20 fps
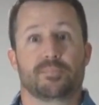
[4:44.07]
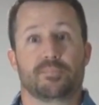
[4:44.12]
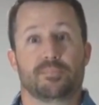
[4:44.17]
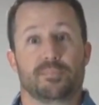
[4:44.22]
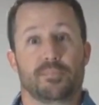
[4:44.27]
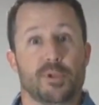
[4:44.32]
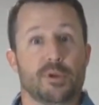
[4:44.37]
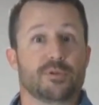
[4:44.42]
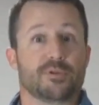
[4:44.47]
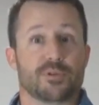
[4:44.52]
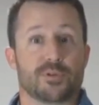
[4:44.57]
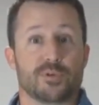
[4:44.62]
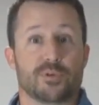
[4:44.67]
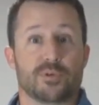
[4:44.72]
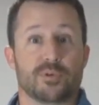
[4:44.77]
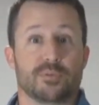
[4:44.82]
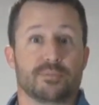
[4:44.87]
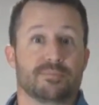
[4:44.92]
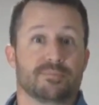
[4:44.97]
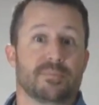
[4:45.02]

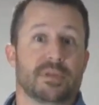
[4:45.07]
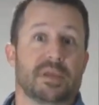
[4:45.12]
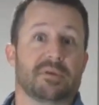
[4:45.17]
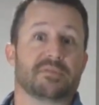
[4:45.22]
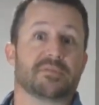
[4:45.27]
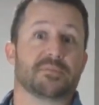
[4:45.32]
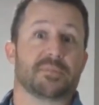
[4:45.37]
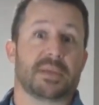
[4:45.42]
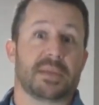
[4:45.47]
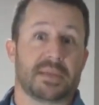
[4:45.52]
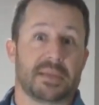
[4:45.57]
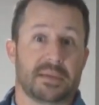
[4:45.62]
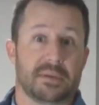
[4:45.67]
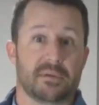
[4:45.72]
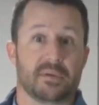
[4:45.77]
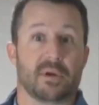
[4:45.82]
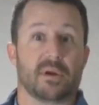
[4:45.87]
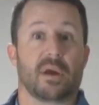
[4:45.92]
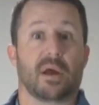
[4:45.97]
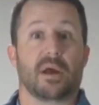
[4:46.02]
neutral gives me
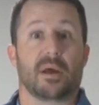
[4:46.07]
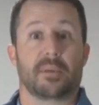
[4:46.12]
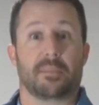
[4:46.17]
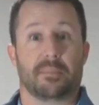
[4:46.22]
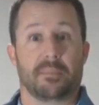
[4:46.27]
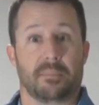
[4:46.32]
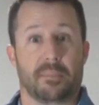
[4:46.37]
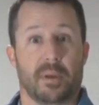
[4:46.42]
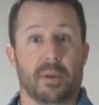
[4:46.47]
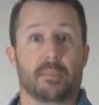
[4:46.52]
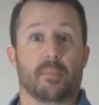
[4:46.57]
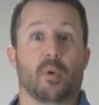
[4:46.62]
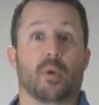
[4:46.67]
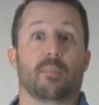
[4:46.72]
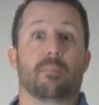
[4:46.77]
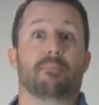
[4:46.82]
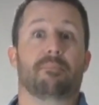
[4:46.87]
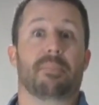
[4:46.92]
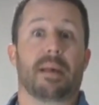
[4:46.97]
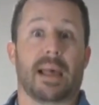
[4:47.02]
a more
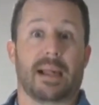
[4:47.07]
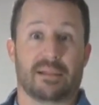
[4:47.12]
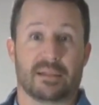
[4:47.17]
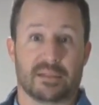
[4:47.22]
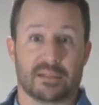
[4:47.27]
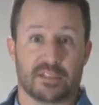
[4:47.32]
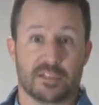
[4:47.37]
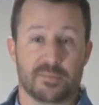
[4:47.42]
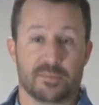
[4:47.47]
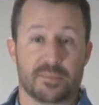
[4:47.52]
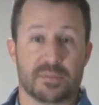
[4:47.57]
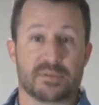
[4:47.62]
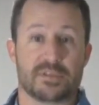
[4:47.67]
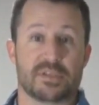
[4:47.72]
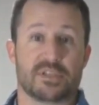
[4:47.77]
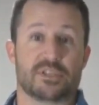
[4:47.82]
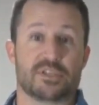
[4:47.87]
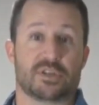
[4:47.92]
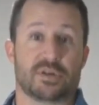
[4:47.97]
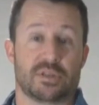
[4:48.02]
balanced
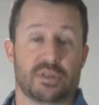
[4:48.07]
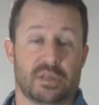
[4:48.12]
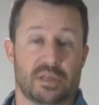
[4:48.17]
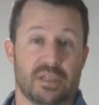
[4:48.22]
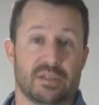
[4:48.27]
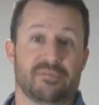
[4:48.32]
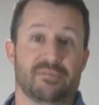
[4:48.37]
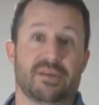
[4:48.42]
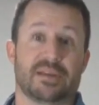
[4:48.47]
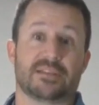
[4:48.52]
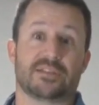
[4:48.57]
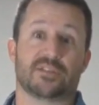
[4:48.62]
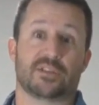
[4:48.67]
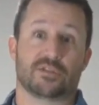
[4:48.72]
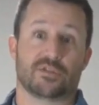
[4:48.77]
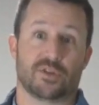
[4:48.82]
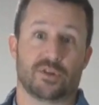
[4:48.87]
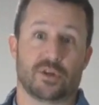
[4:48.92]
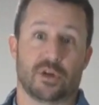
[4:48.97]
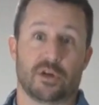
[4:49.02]
position of the club face to
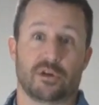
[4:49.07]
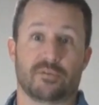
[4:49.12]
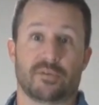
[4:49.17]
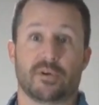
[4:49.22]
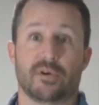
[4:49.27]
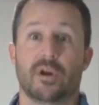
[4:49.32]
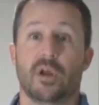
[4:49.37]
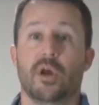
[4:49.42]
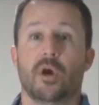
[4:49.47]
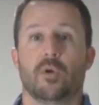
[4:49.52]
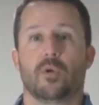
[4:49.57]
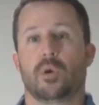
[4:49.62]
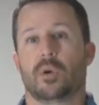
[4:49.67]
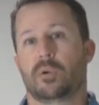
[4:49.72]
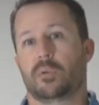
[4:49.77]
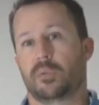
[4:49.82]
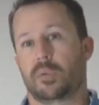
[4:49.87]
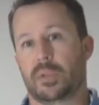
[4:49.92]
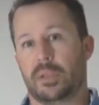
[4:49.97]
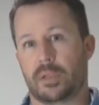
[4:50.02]
turn over.
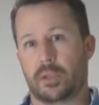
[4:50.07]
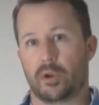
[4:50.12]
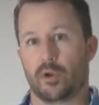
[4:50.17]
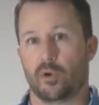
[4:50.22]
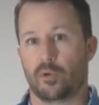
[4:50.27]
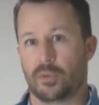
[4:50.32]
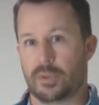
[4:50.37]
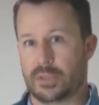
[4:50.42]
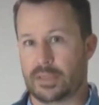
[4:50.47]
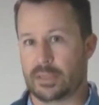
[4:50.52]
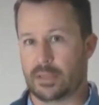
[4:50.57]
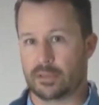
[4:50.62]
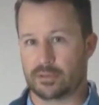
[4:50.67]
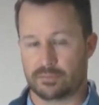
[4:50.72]
Well, you could only